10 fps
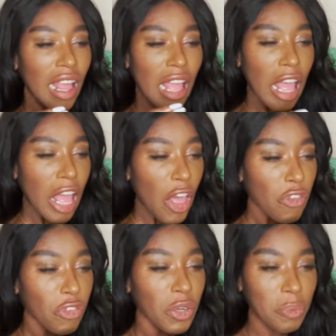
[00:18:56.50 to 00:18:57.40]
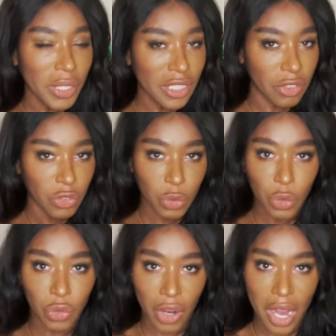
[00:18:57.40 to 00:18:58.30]
Every piece of true
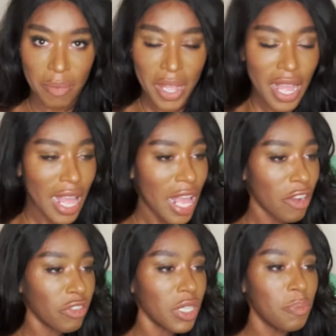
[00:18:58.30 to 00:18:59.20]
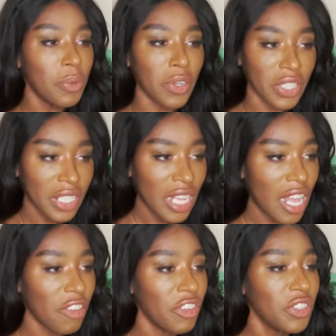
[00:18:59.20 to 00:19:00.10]
crime, every book,
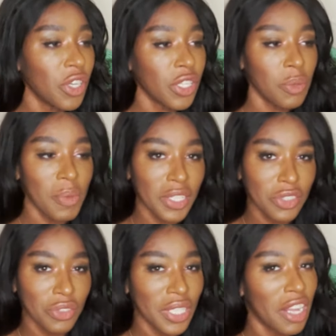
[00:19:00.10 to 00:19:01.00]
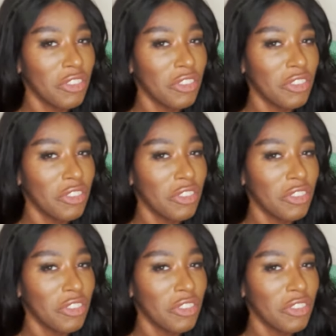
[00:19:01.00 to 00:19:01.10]
every documentary, every